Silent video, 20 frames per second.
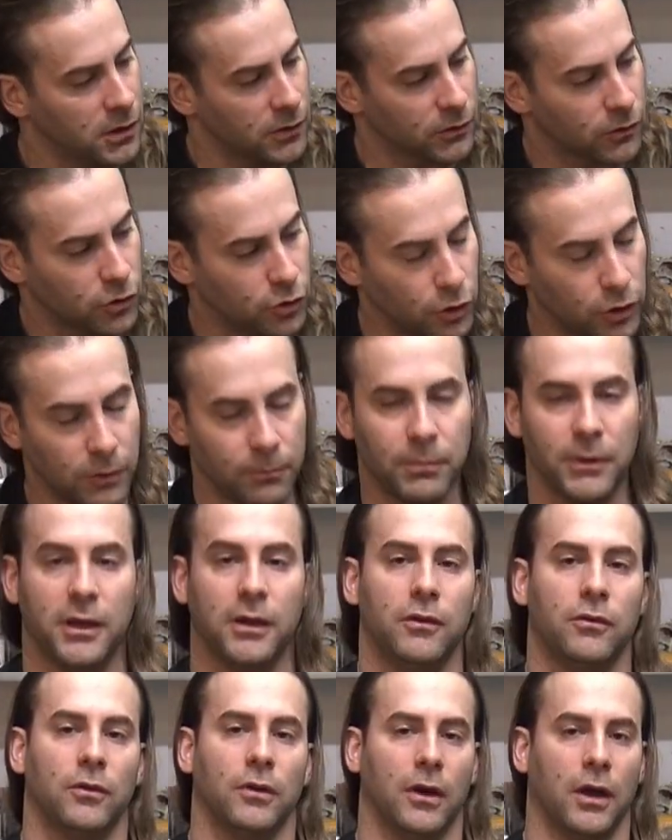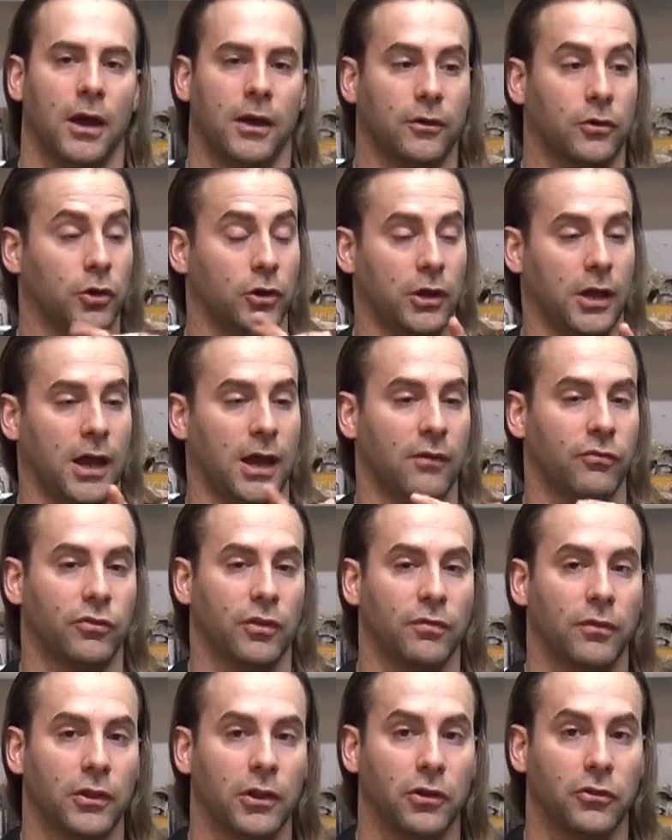Could it have
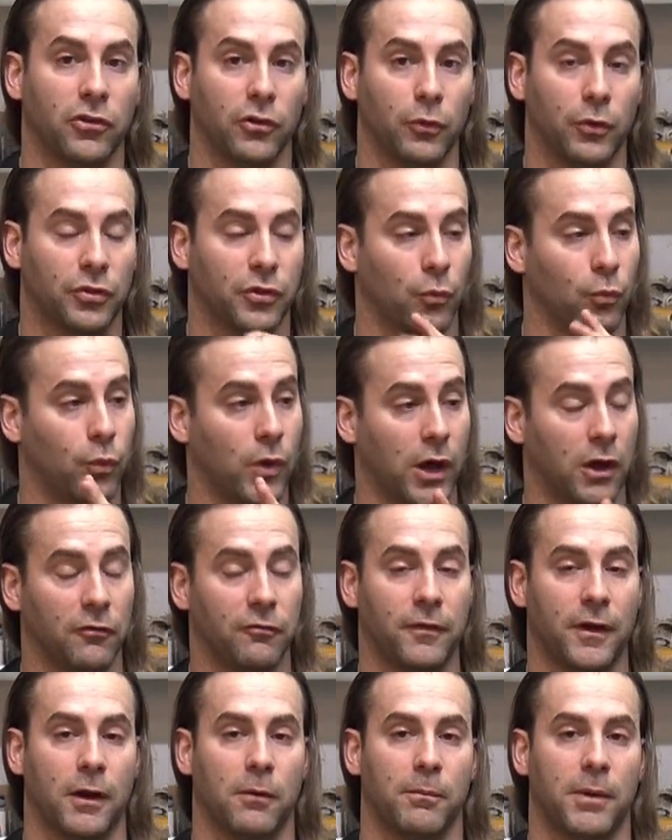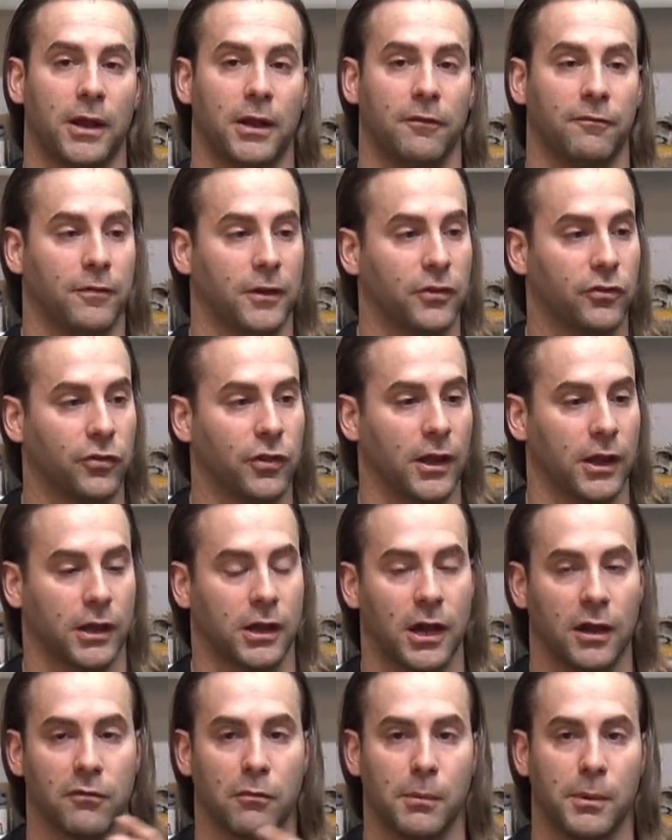something to do with the welfare benefits that
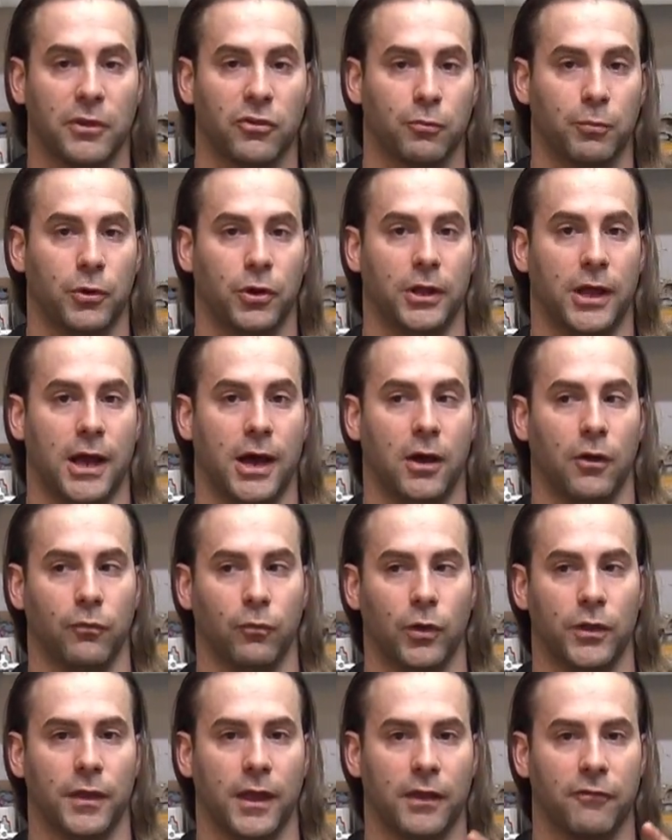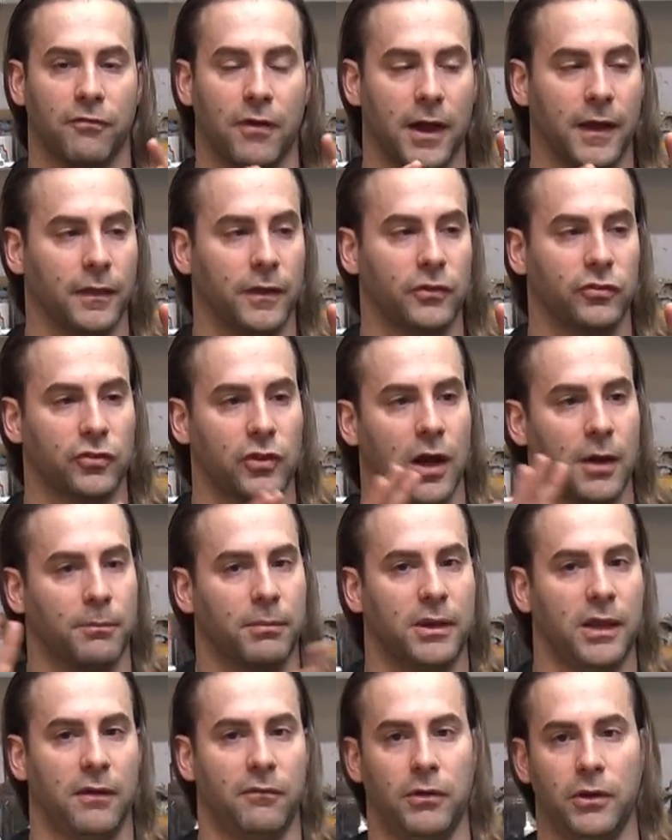governments put out when they finally
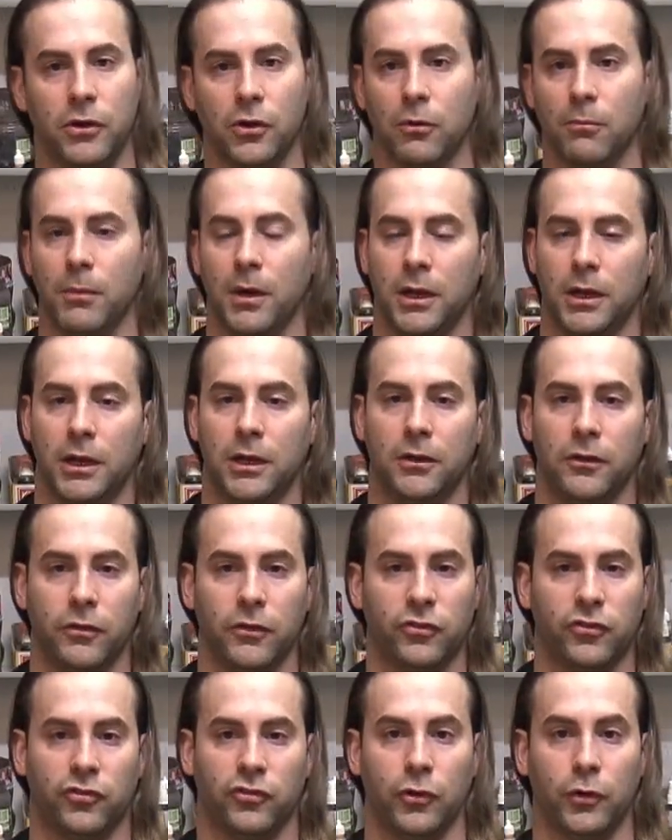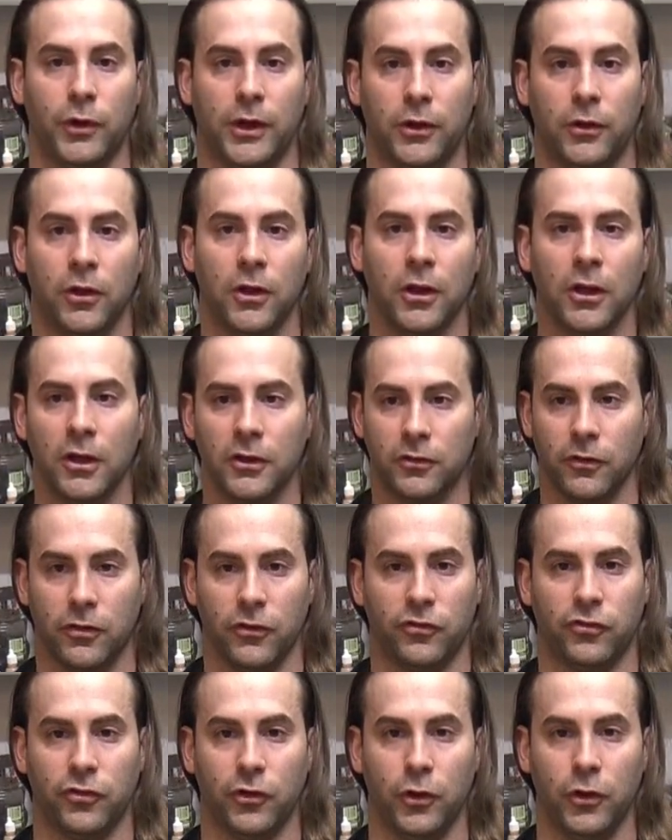stopped giving your money to the
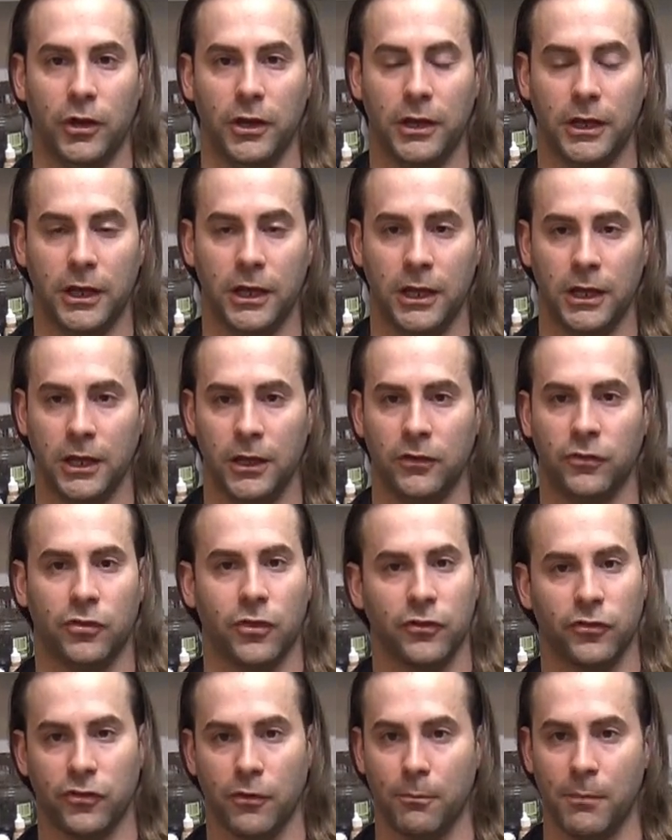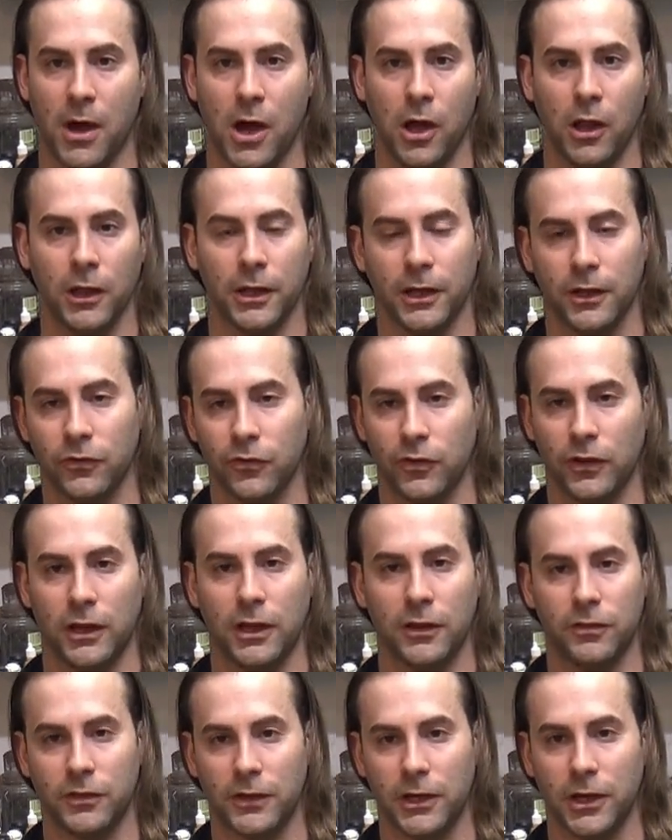Sudanese, the Somalians,
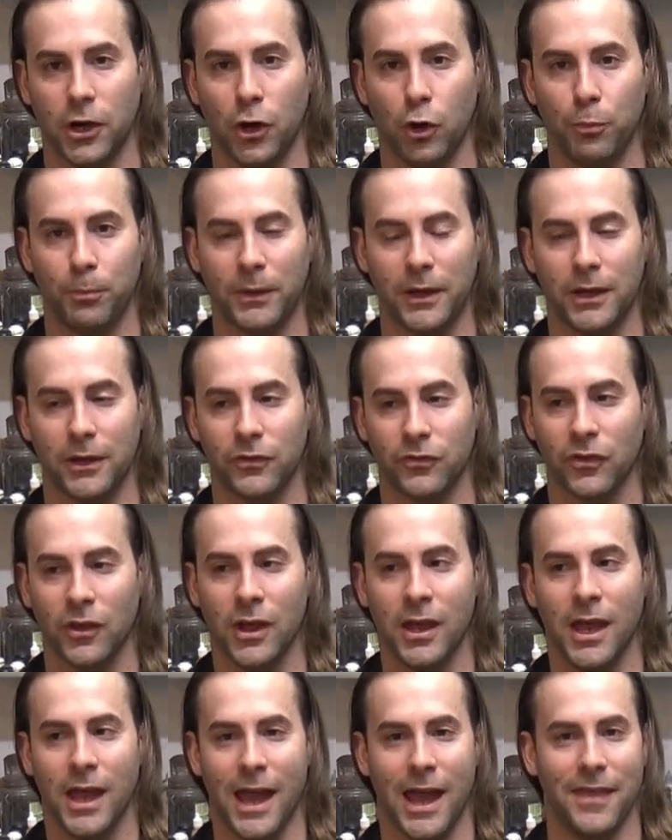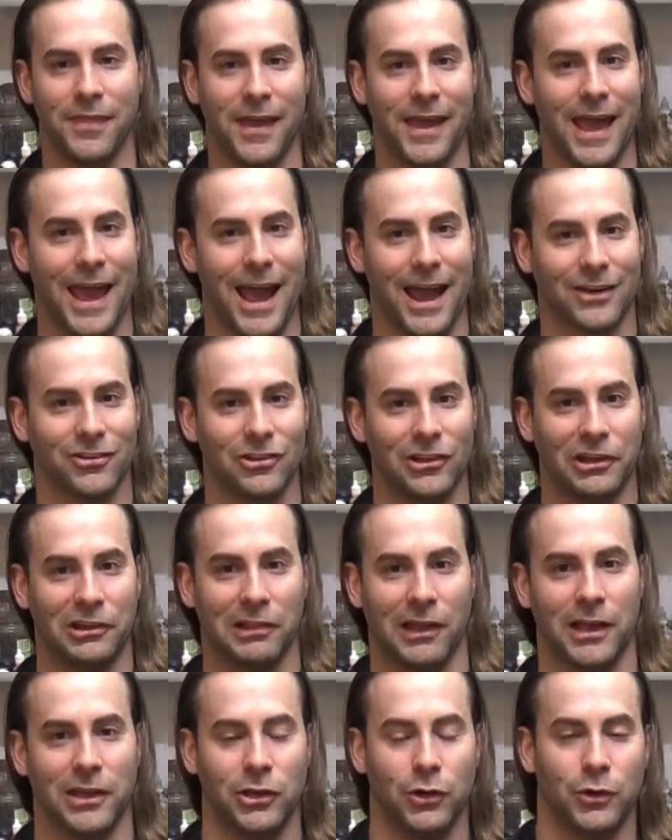the Ethiopians, and they actually
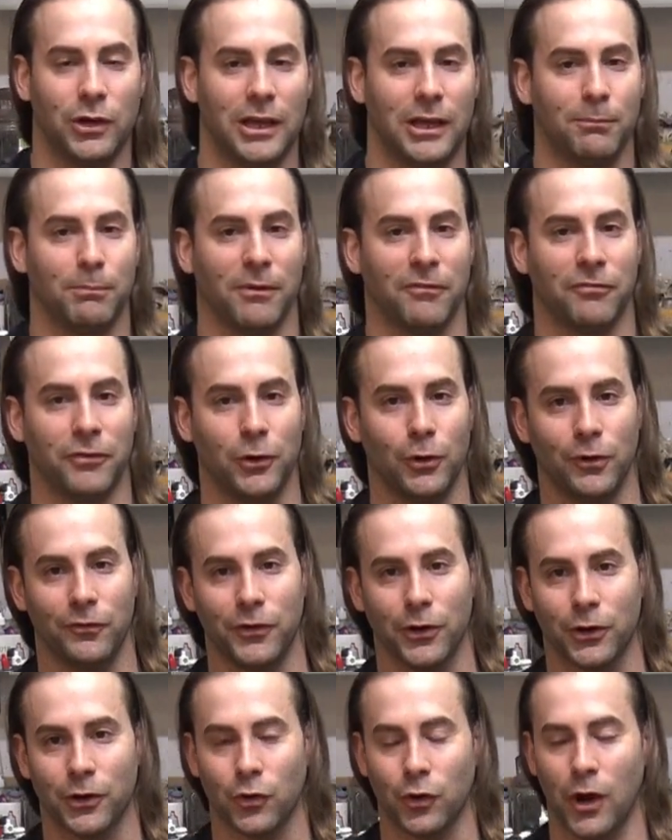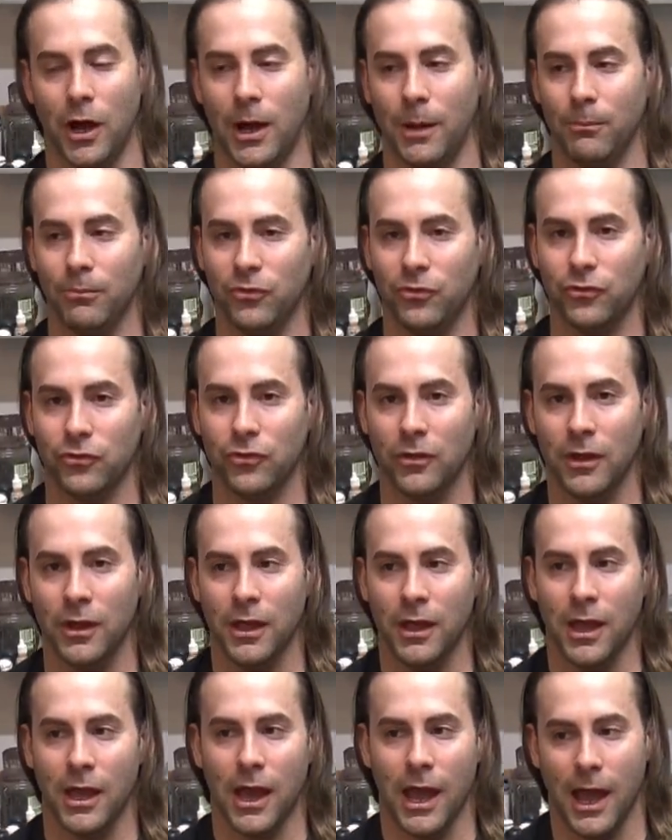let you keep a few of your crumbs?
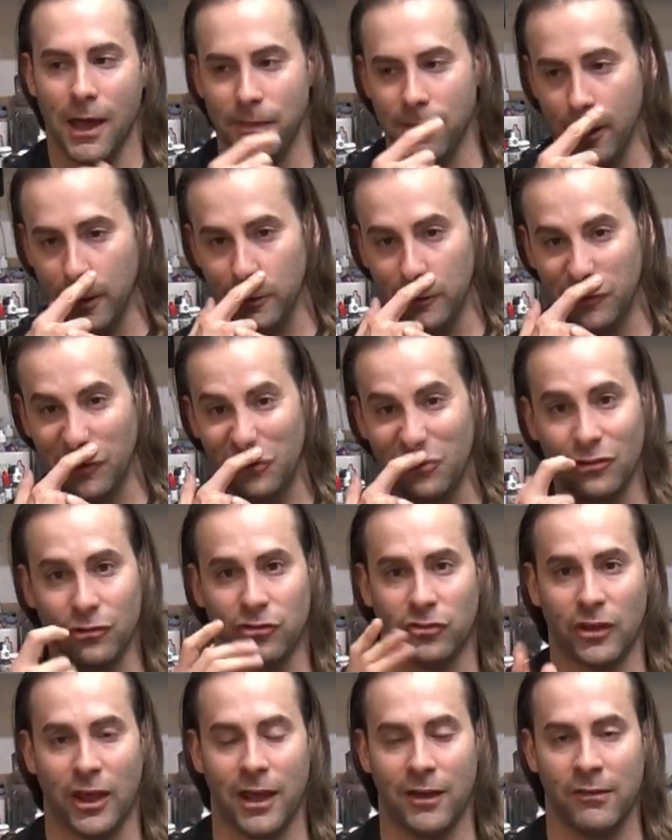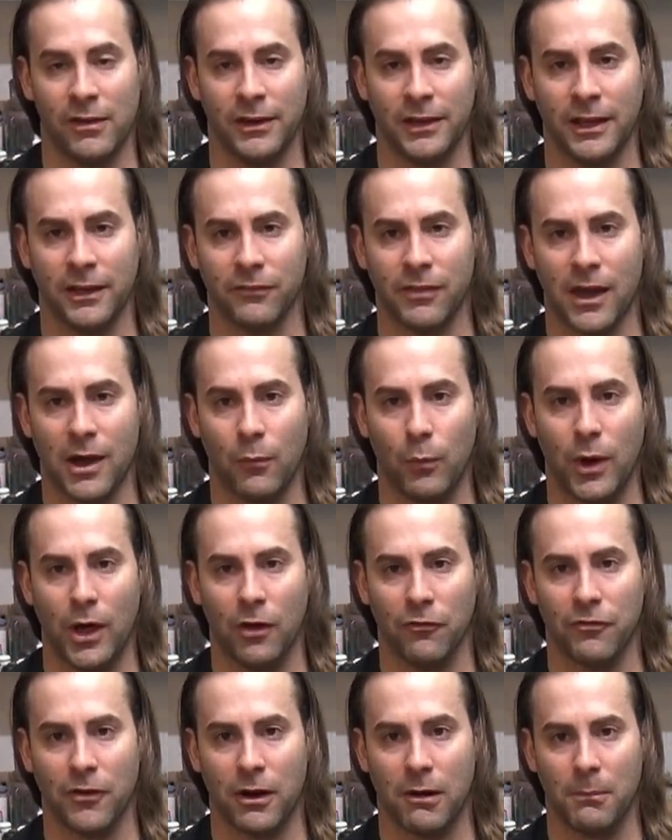And then did you save any of that
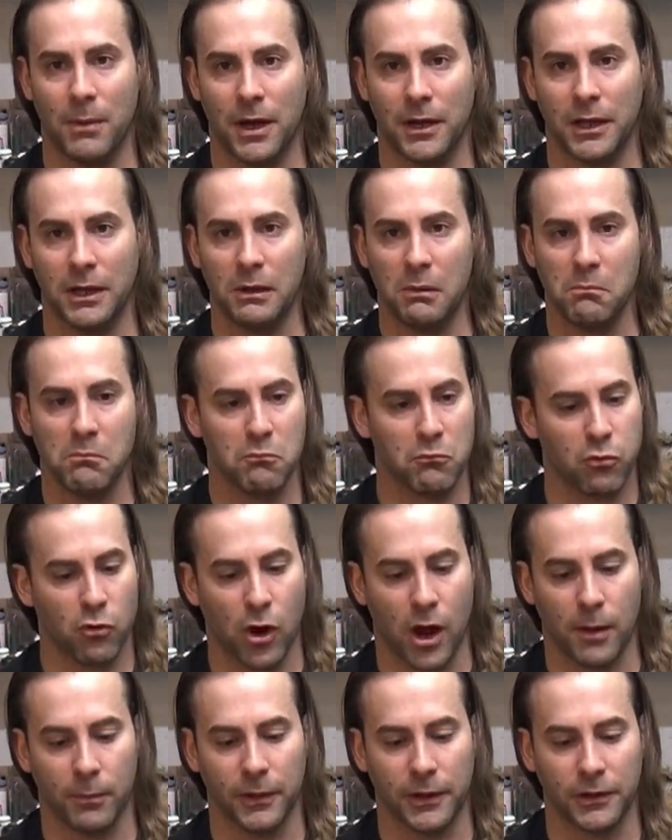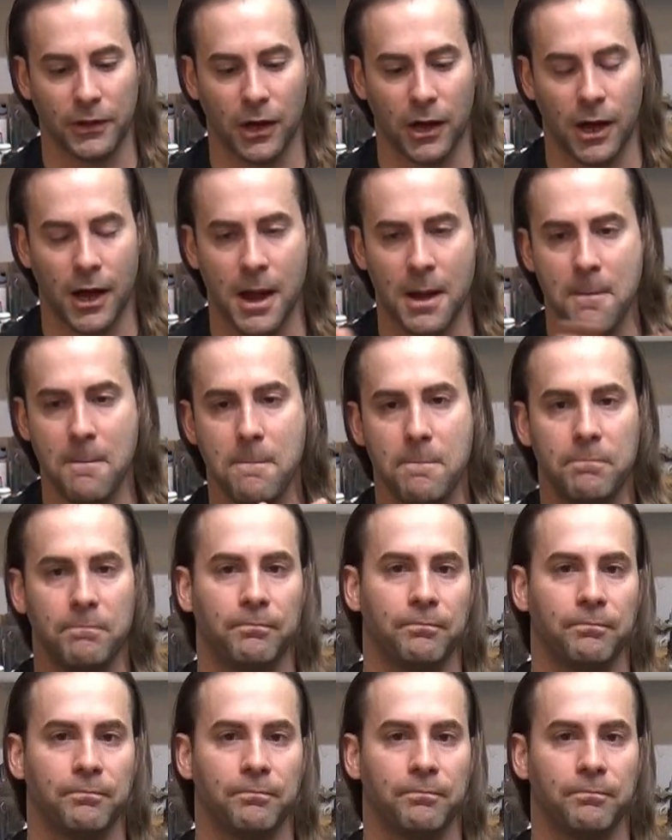welfare money? Probably not.